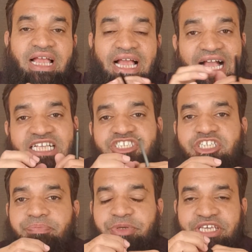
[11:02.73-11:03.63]

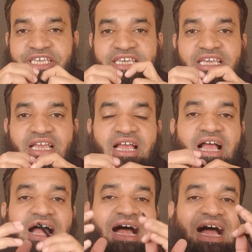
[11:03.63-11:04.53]
HDPE,
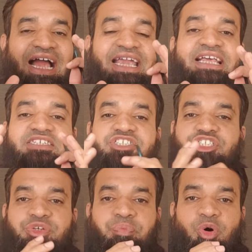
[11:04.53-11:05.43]
high
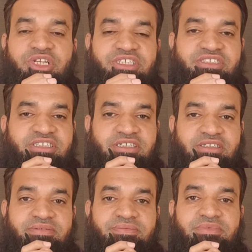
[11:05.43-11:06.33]
density polythene,